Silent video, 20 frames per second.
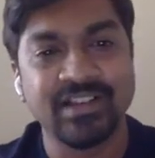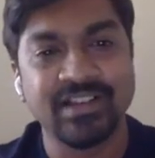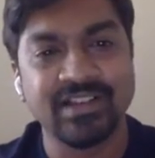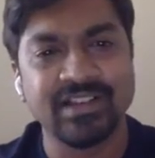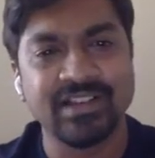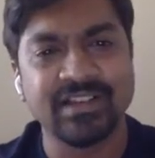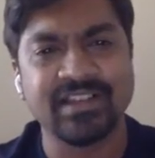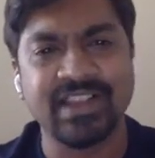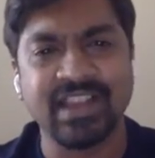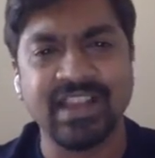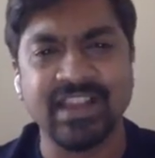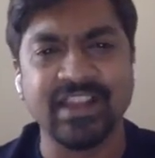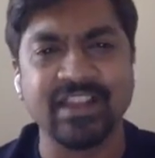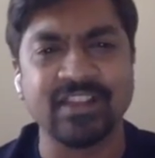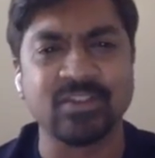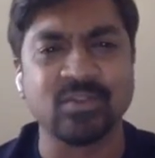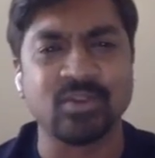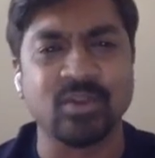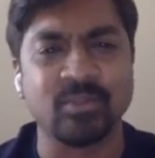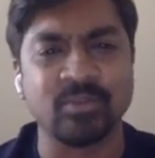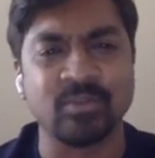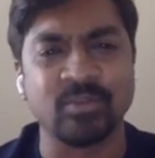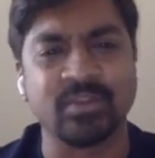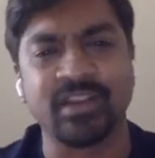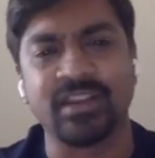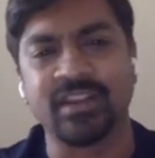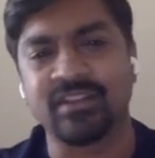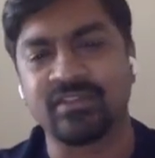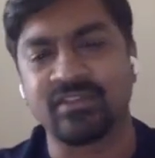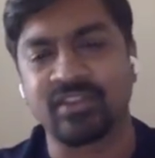uh, scaling to up to
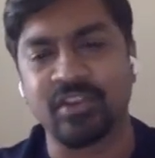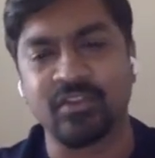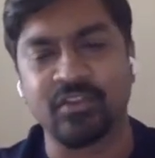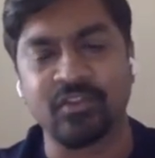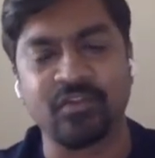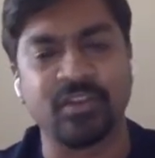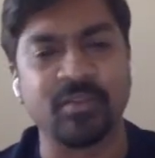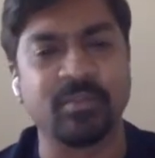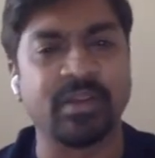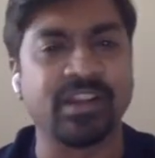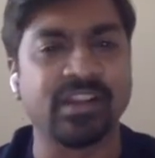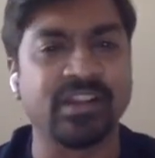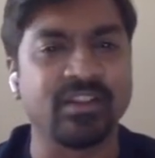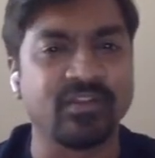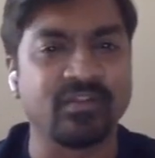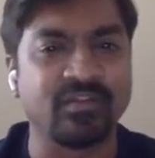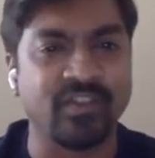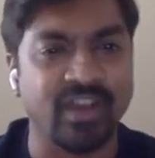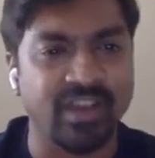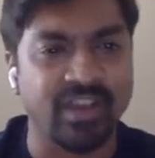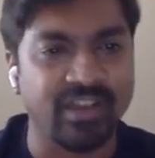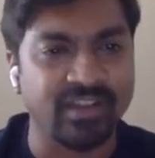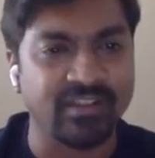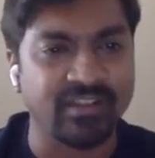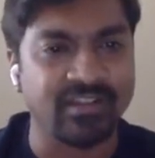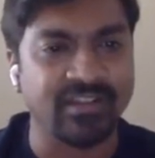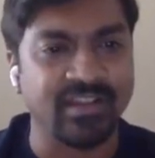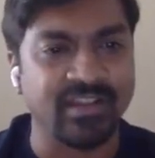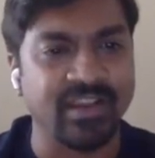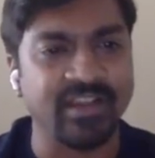say 350 million
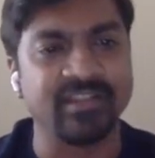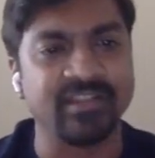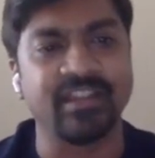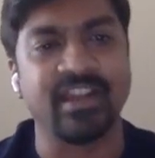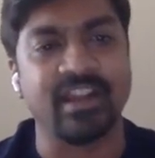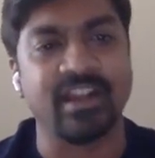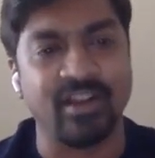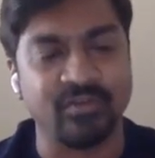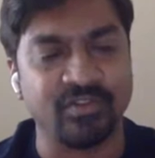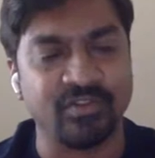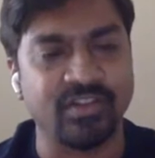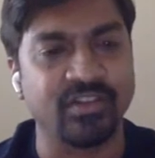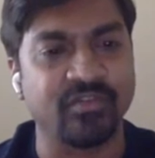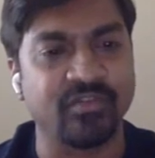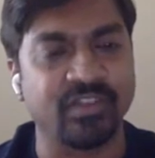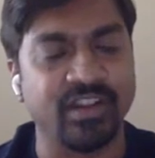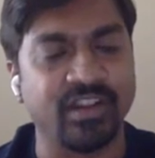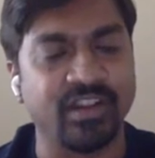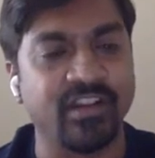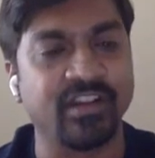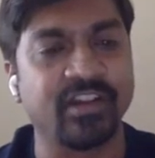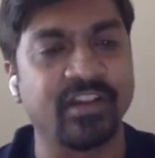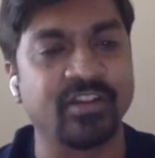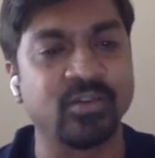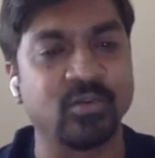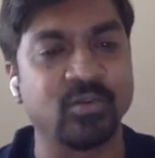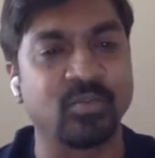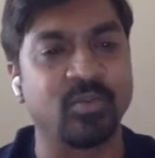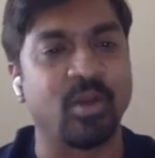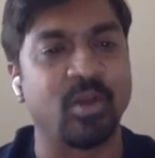files, and thereafter we run
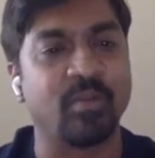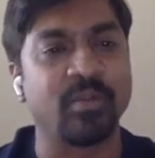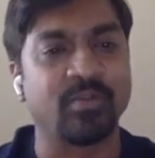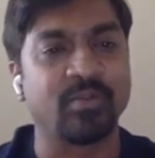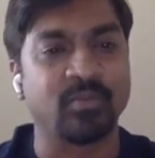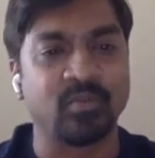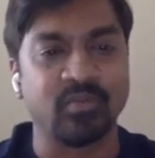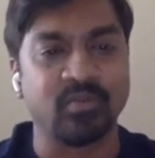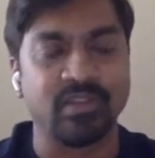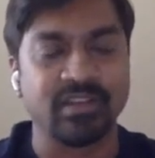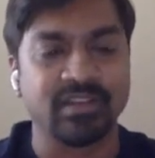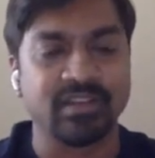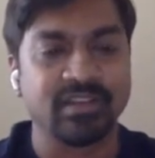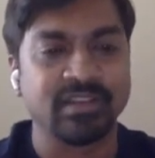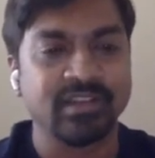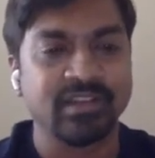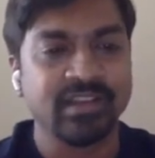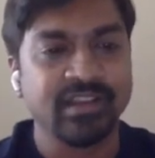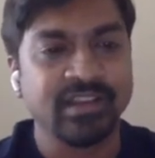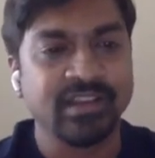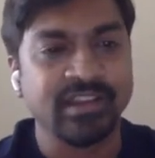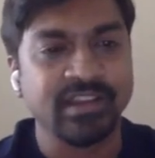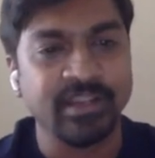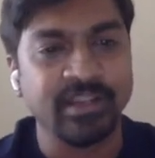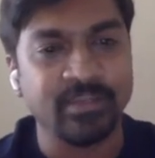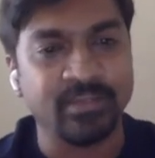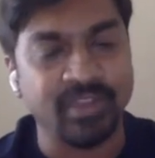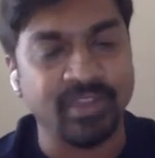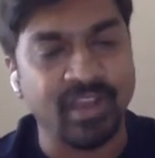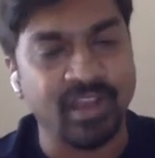into problems with
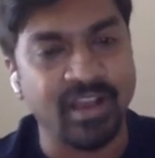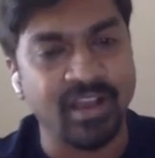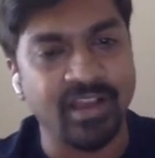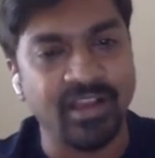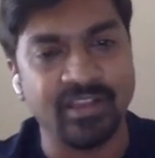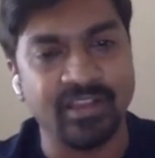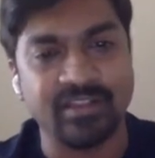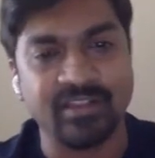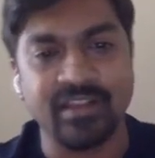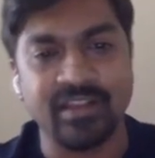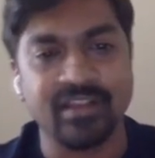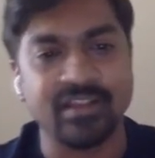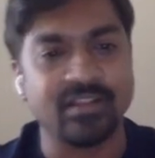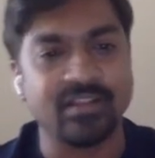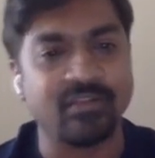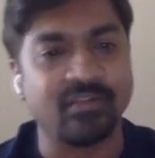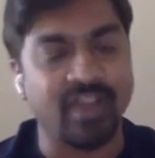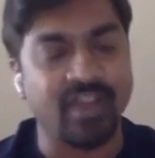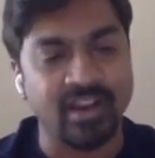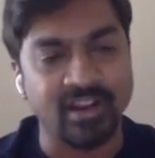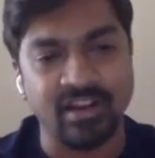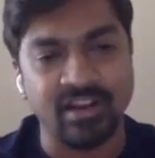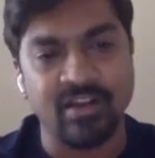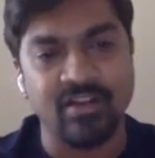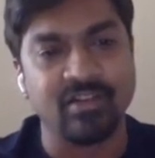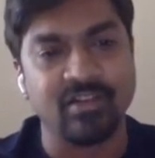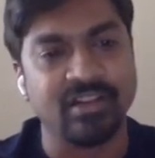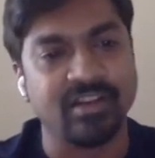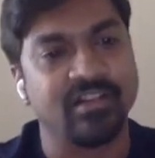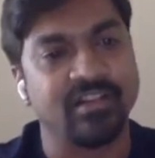heap size and the file
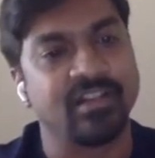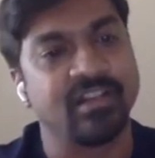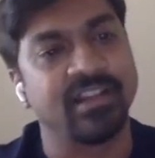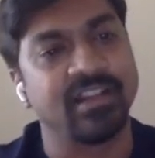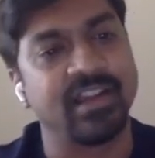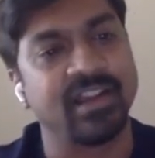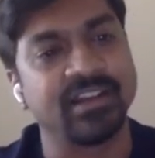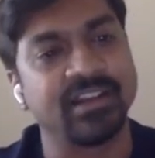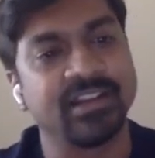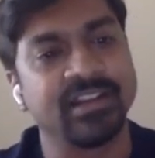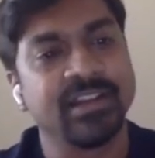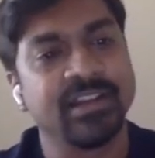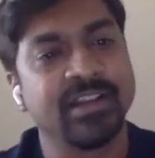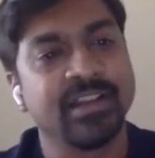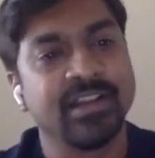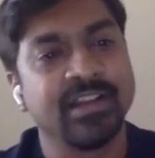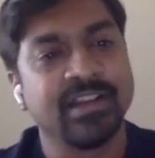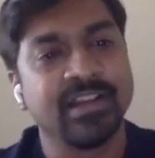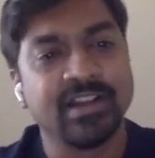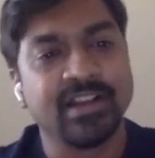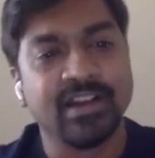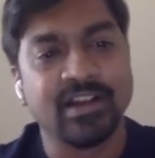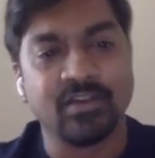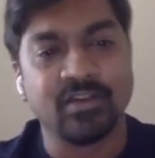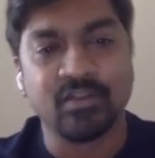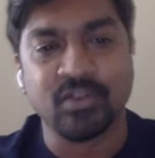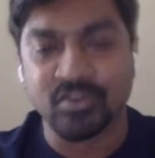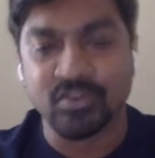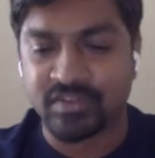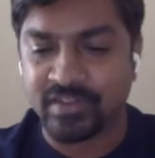count and all that.
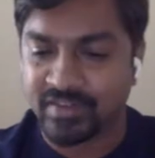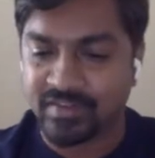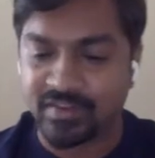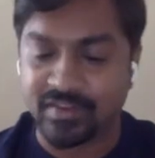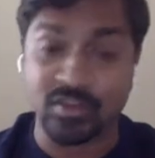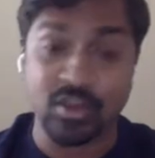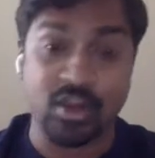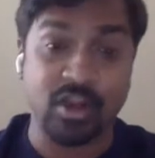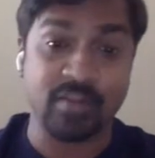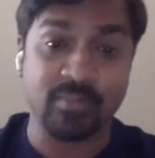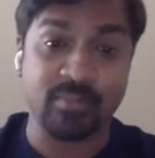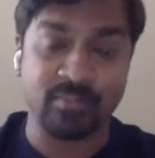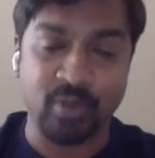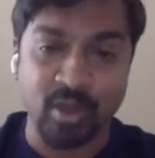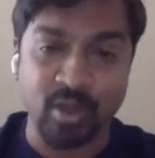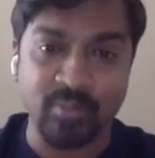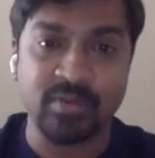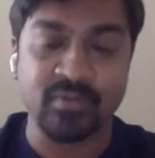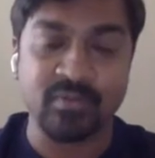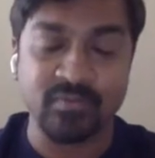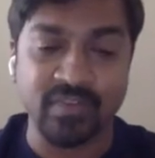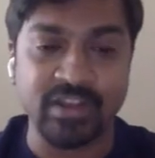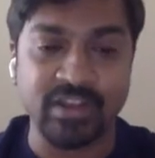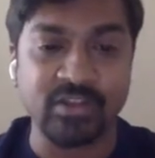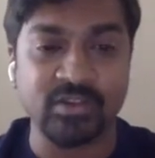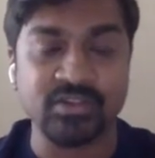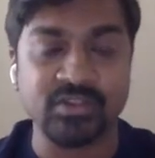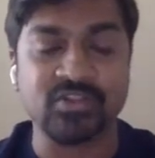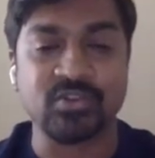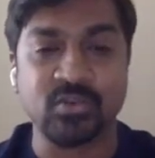Of course, this is not a problem when
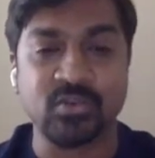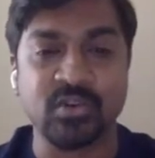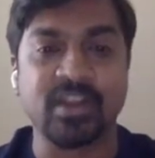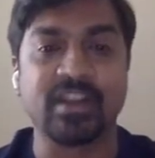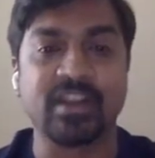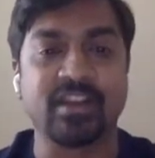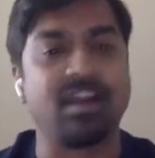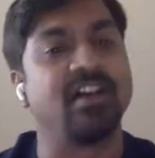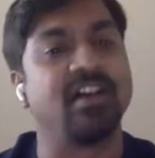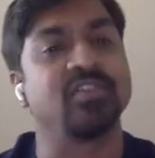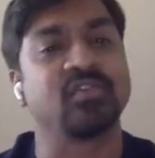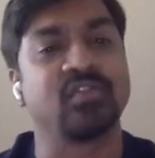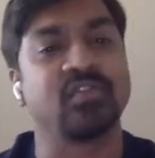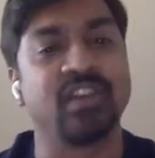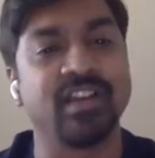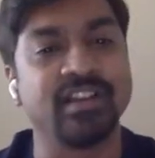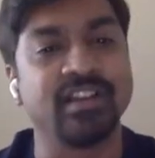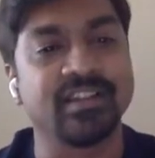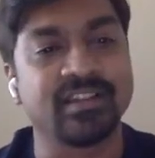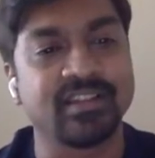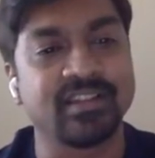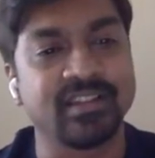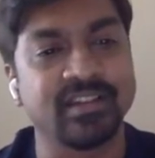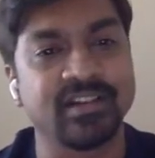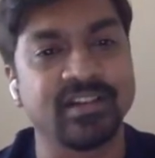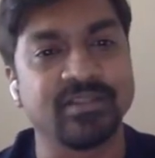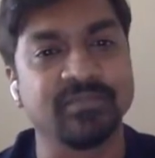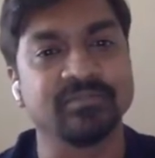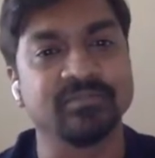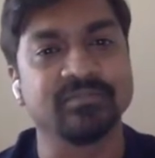you're storing large files.
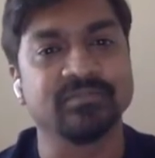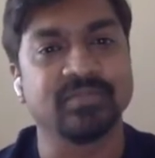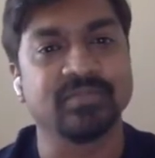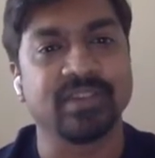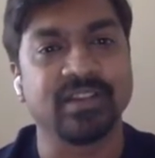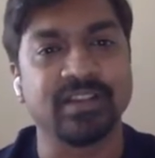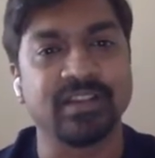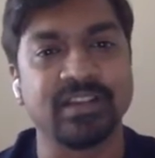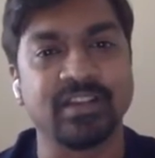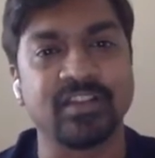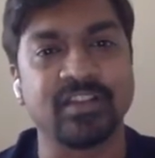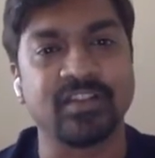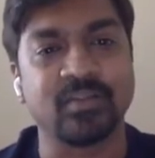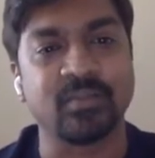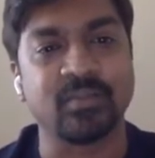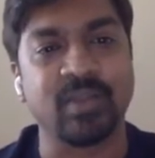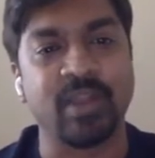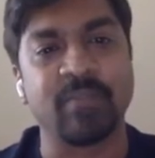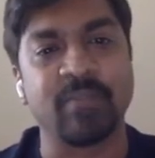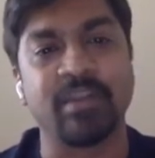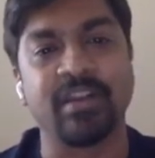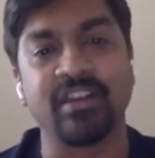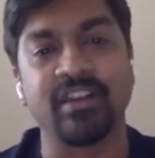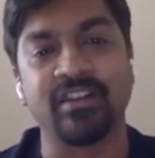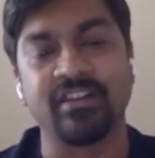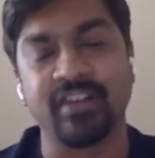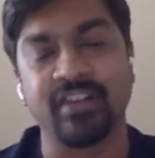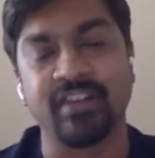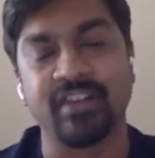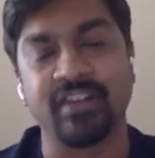Um, uh, it's
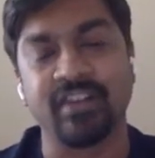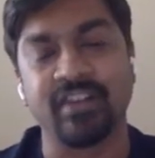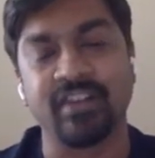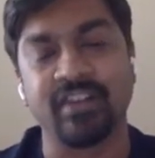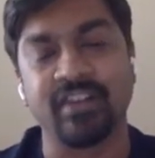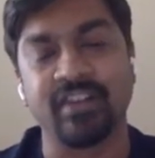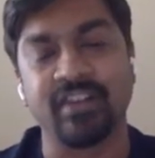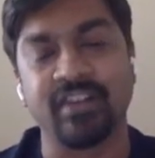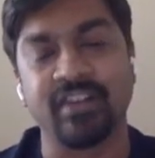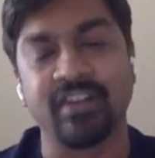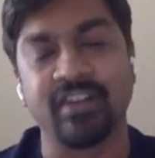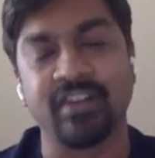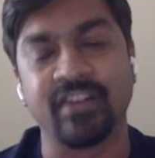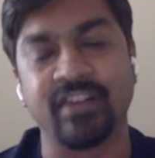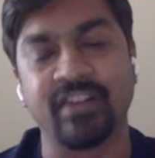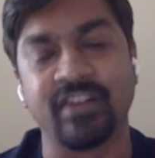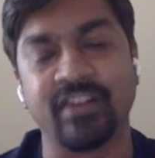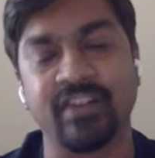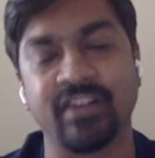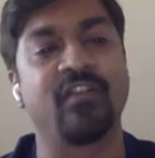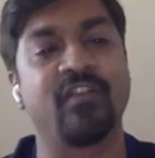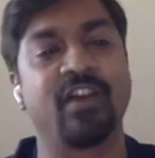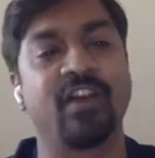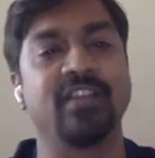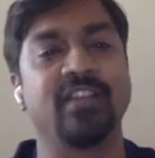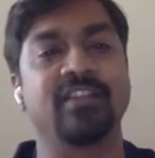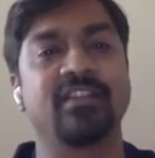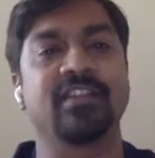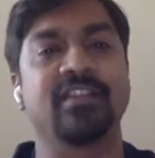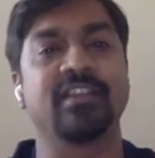primarily related to the small
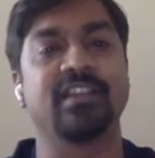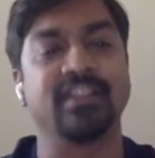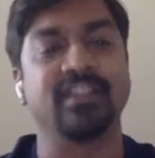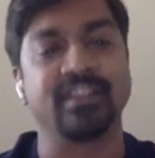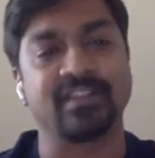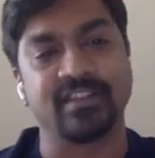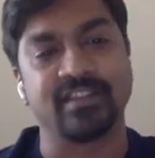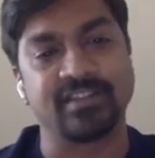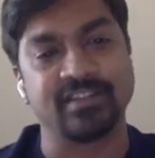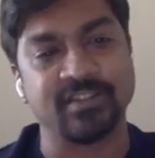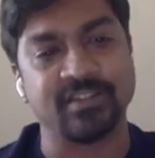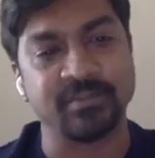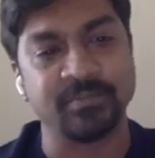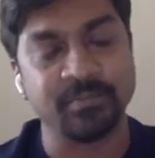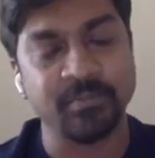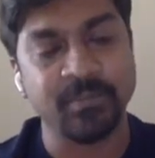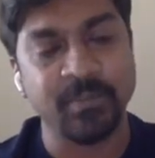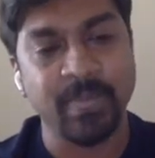files in the system.